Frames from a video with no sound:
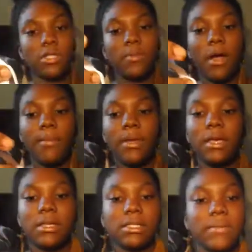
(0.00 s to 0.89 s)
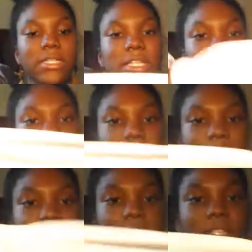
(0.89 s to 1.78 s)
bra because the material is
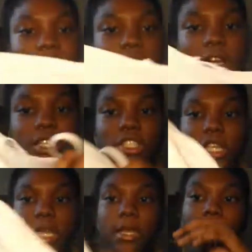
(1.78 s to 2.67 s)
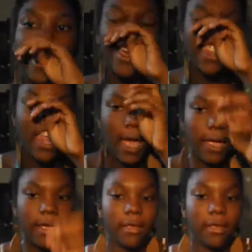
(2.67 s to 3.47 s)
very stretchy, like